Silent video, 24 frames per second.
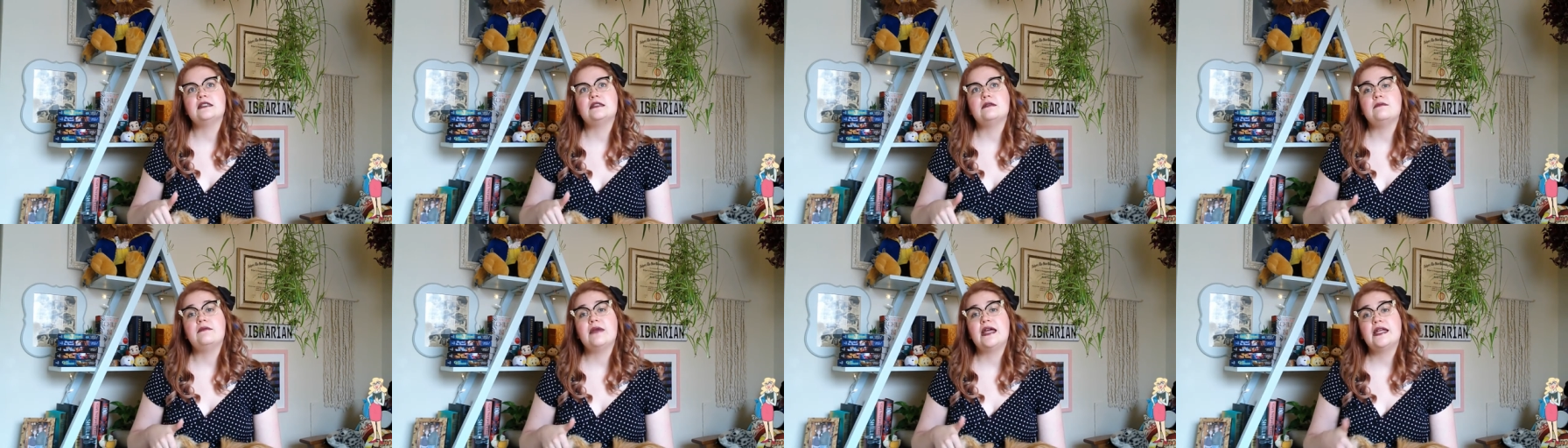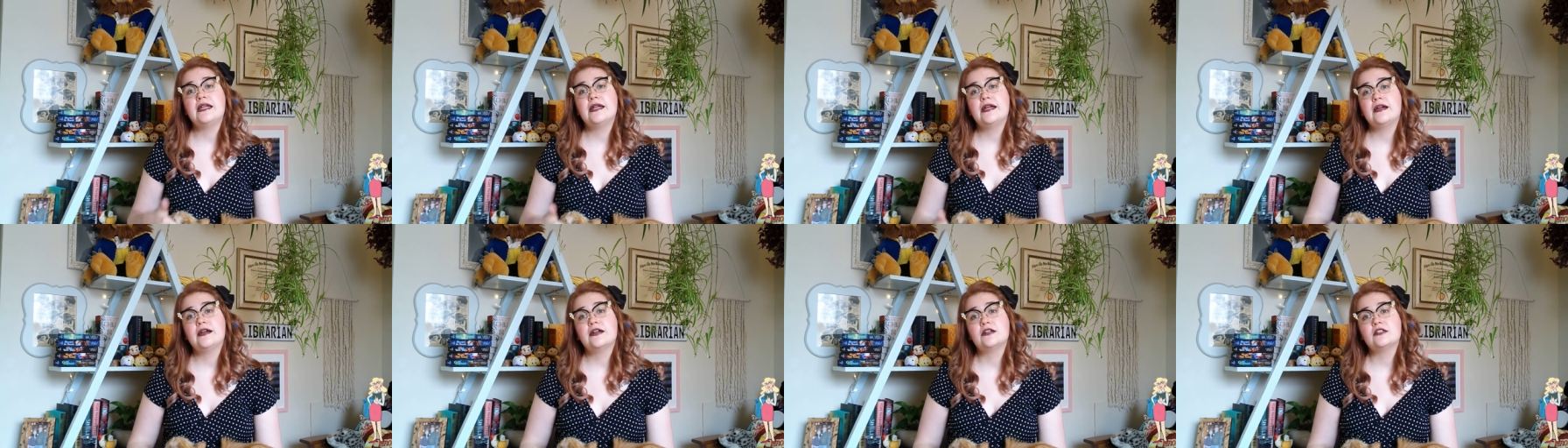the
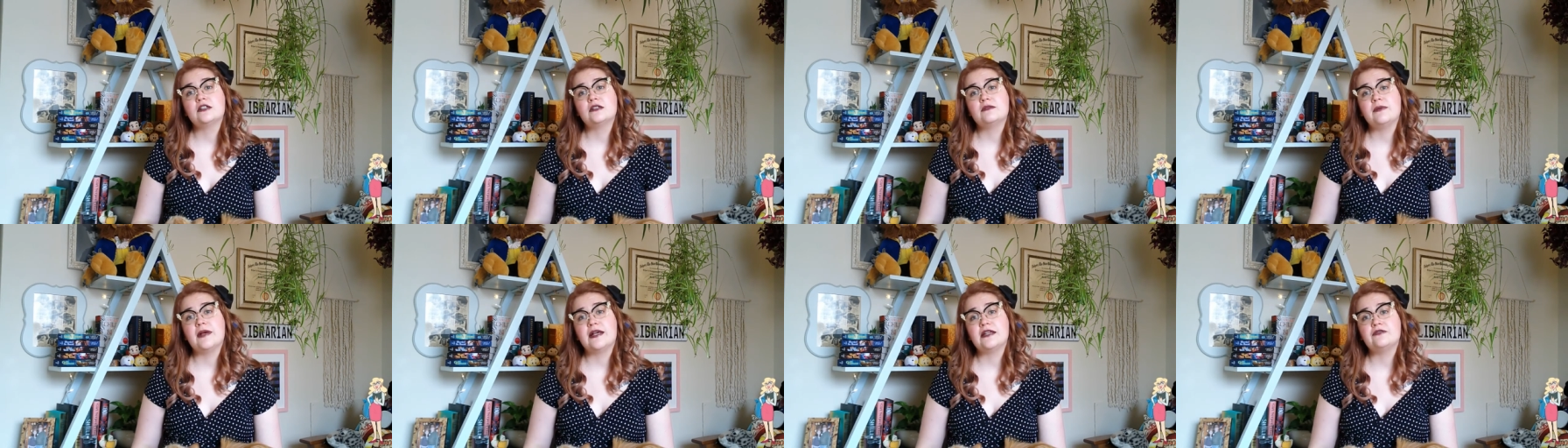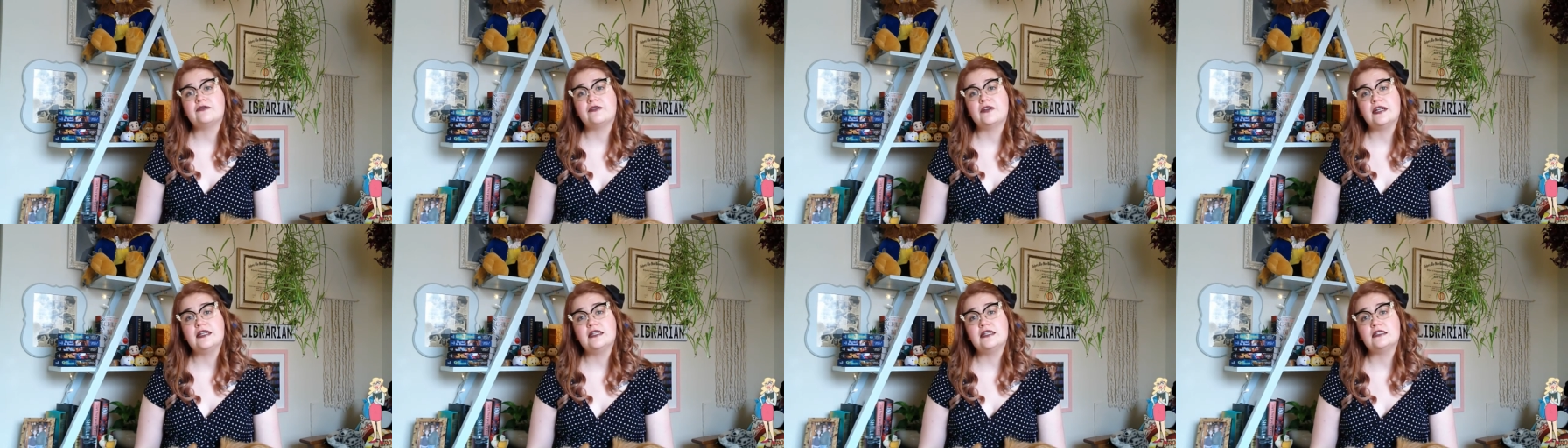main character's best
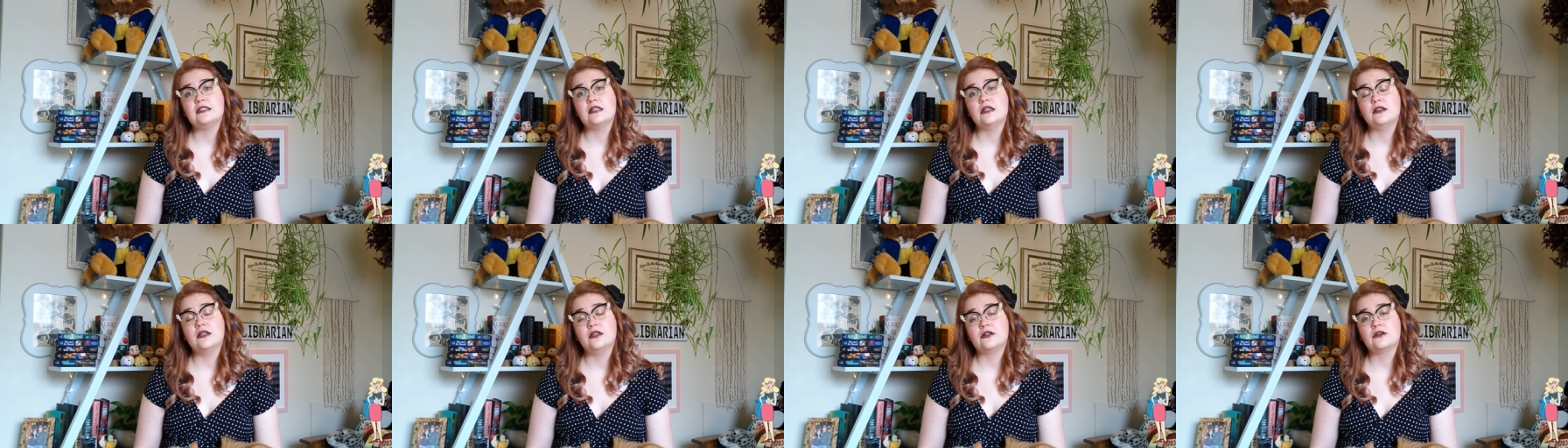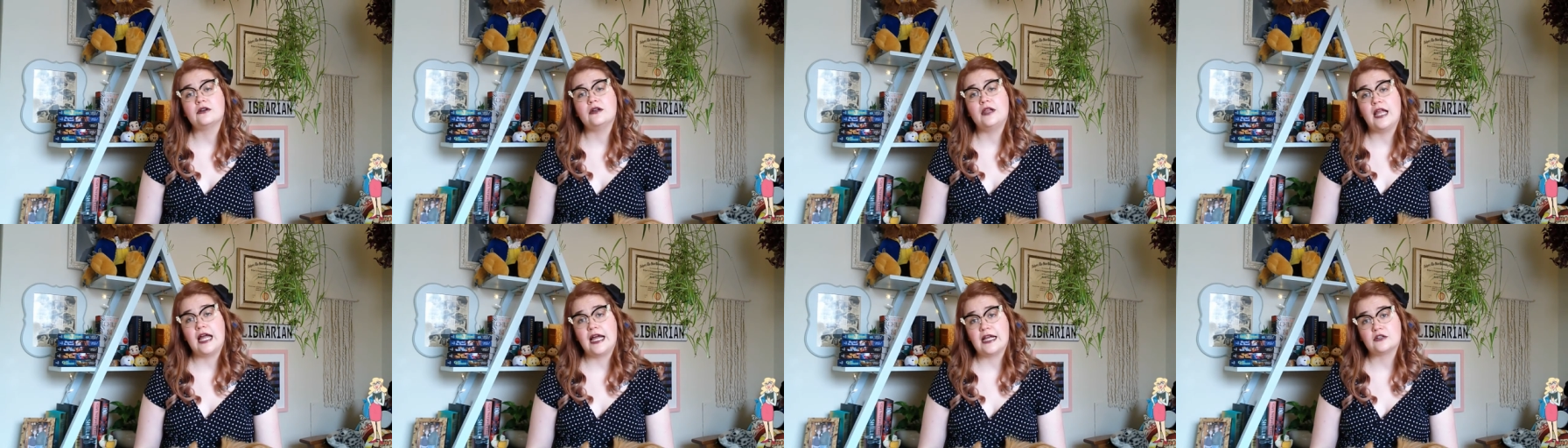friend is a
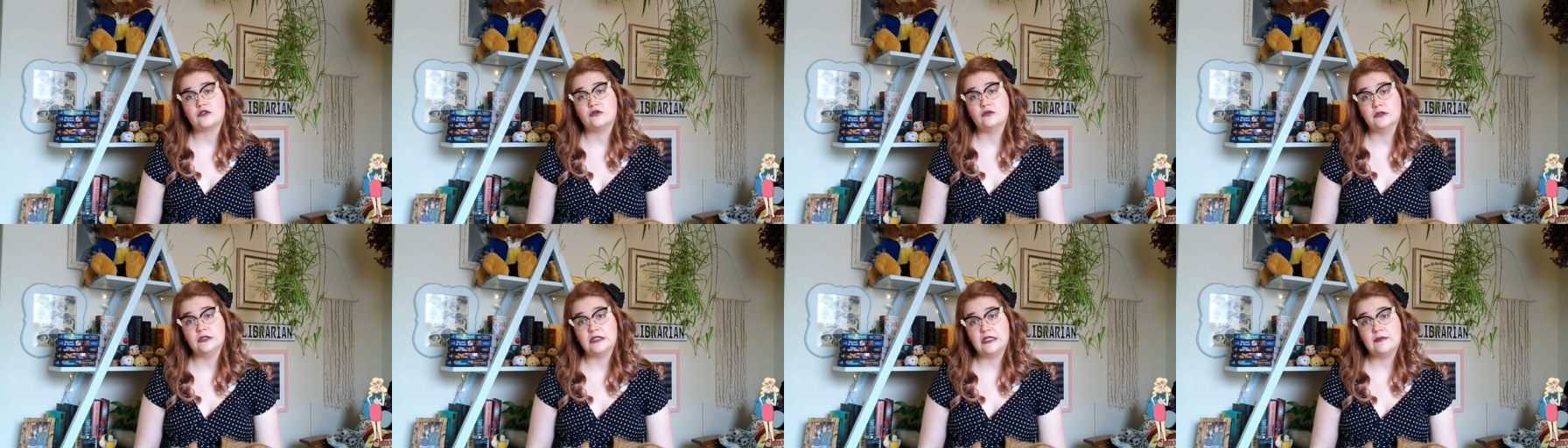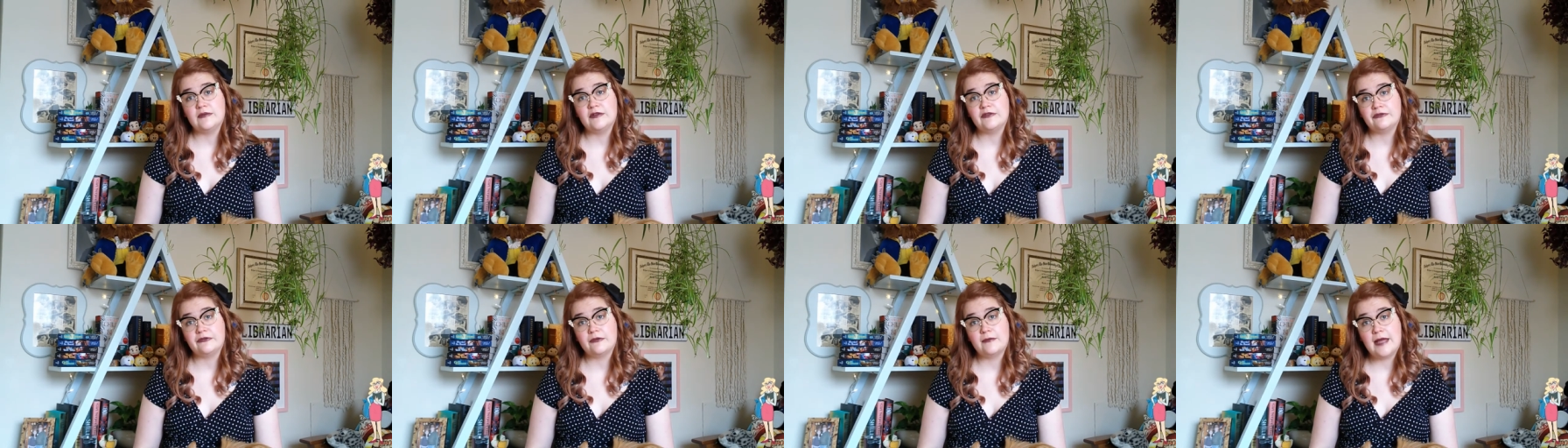literal actual
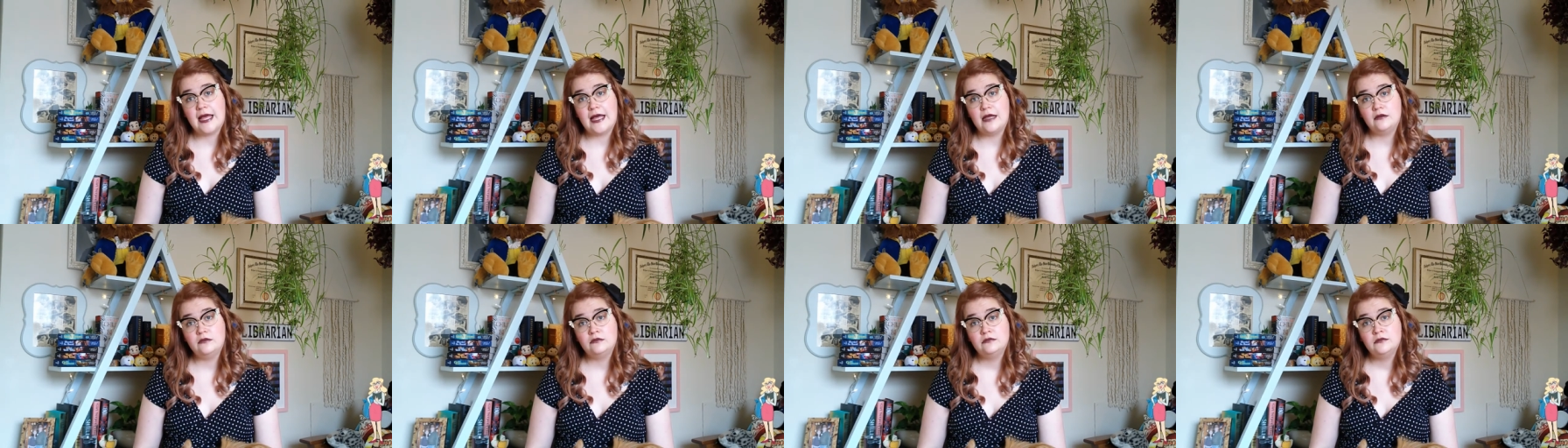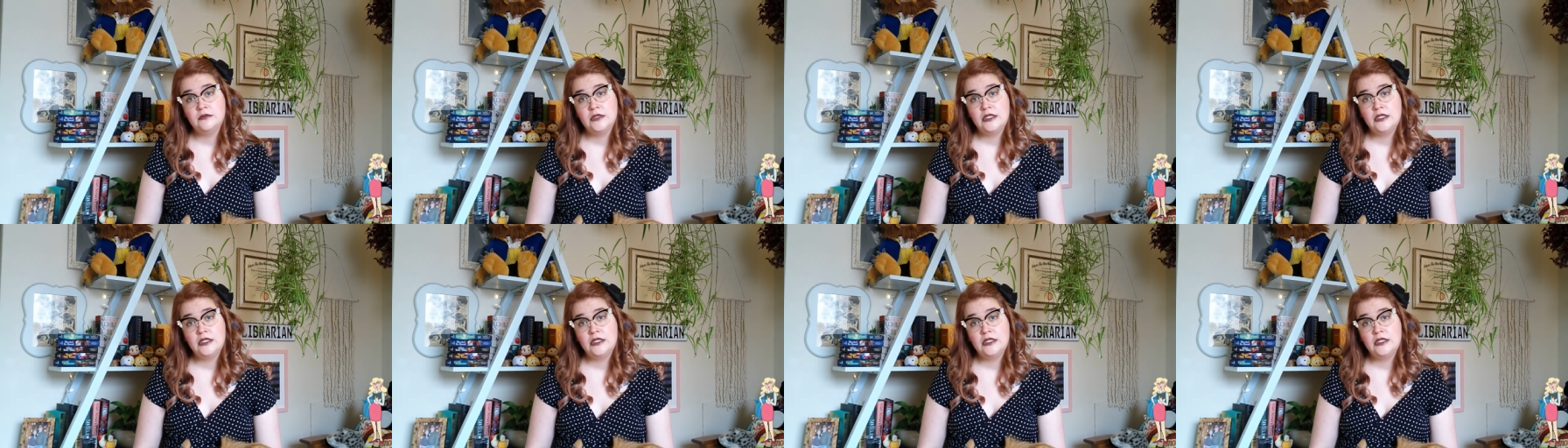demon from hell.